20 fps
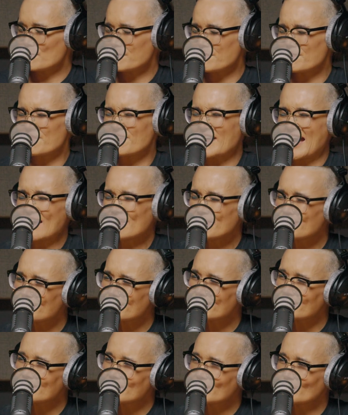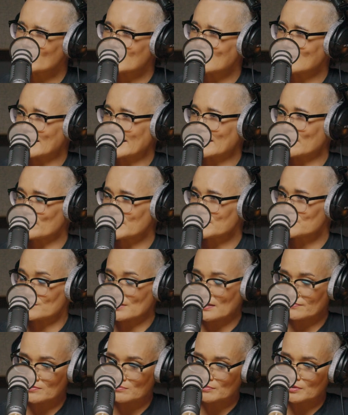faff with language. You
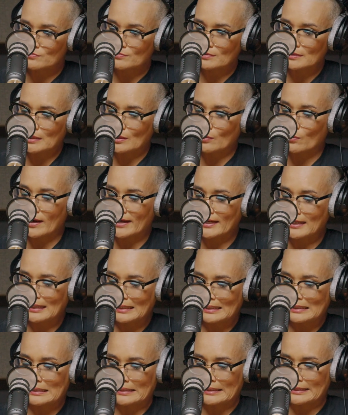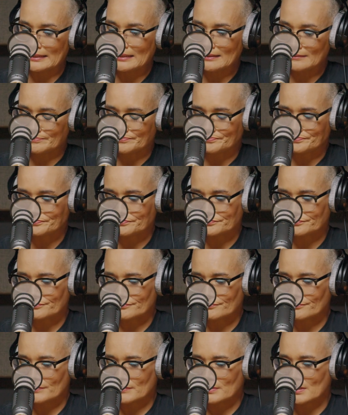have to be really quite clear.
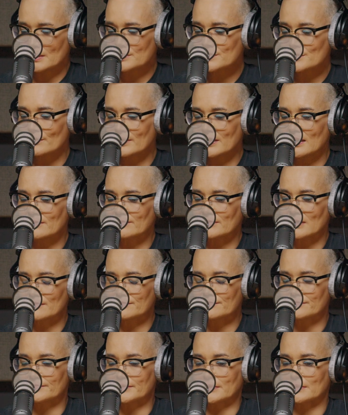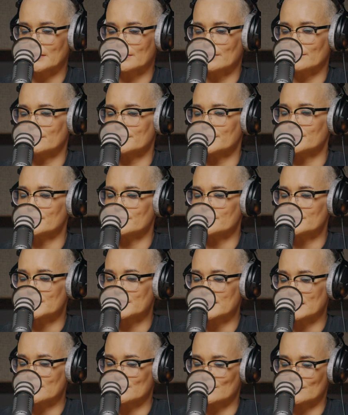And so I feel I owe a huge
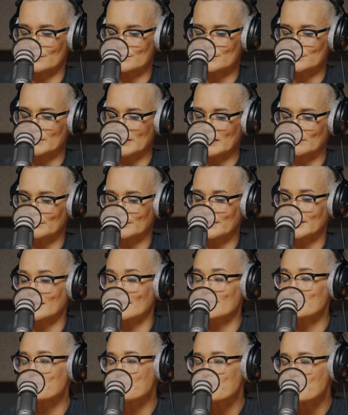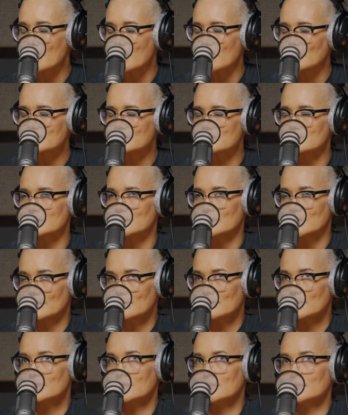debt to those people, and I must
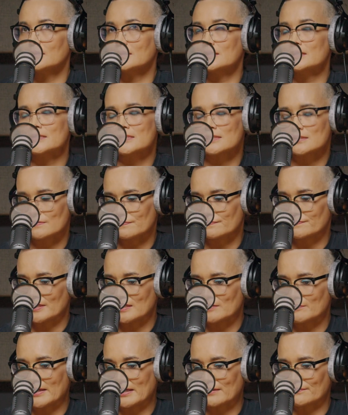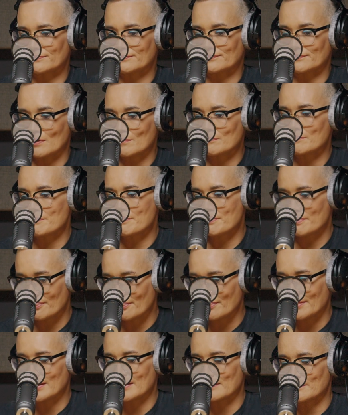listen to feedback from
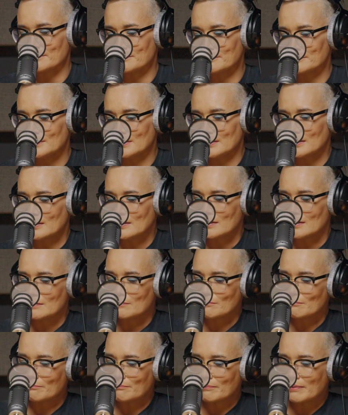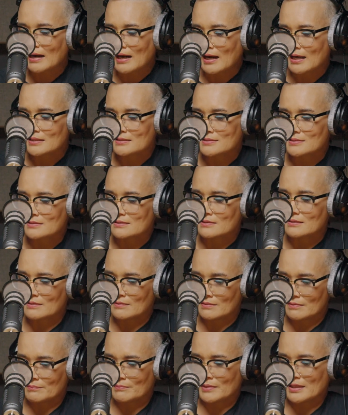them. But
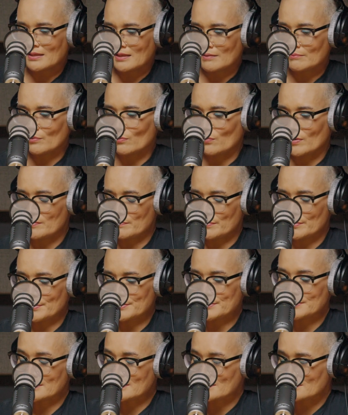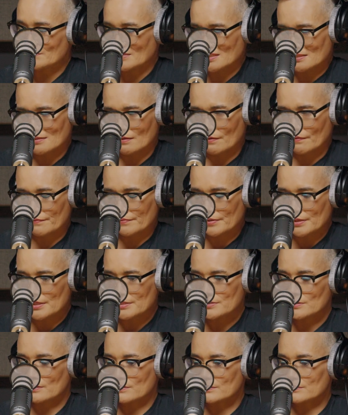my number one person is myself.
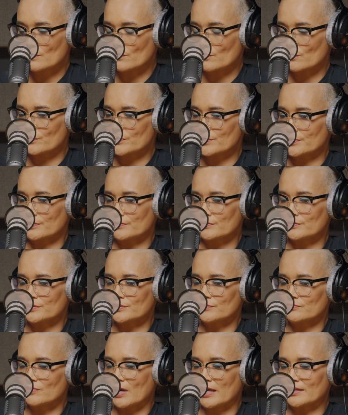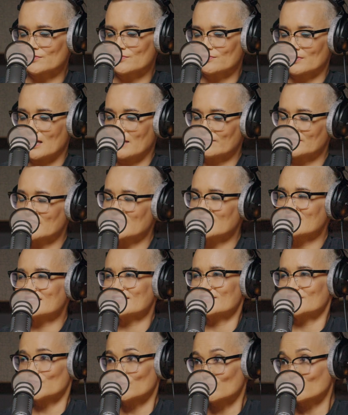So, you know, you write a draft and
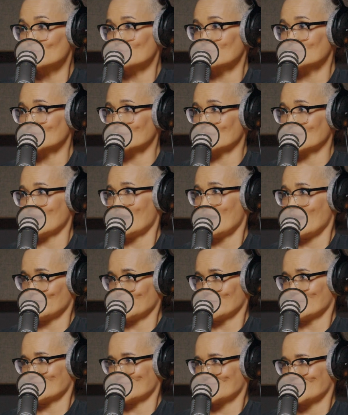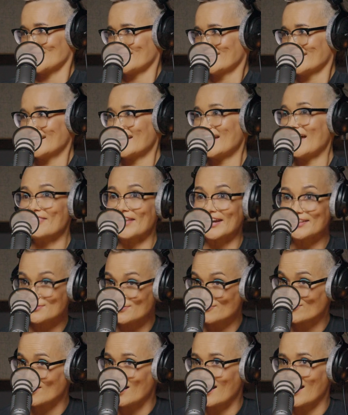it's usually garbage and that's
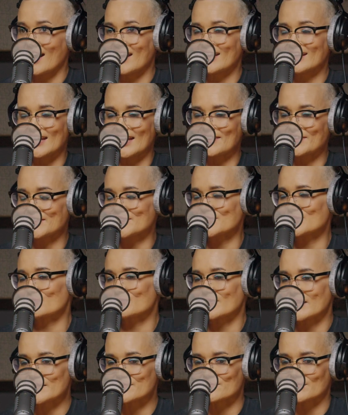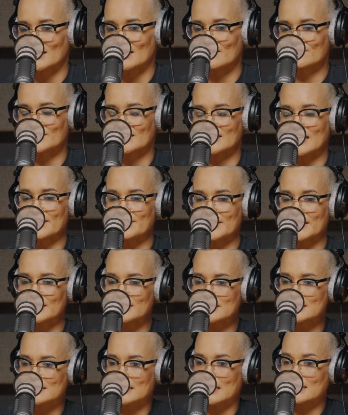fine. And then you redraft it and then
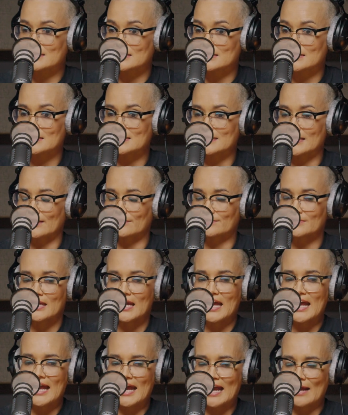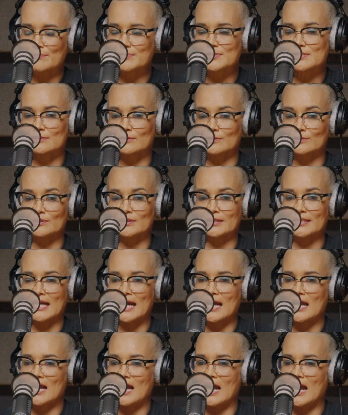it starts to sound absolutely
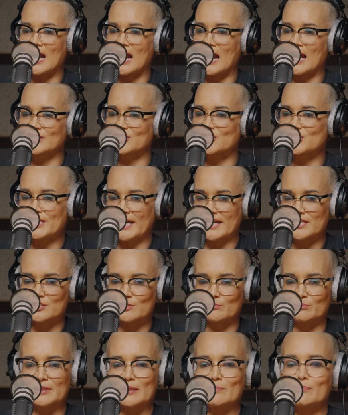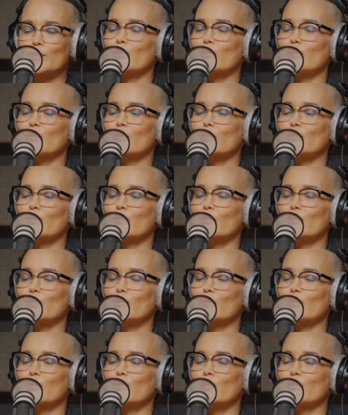unchangeably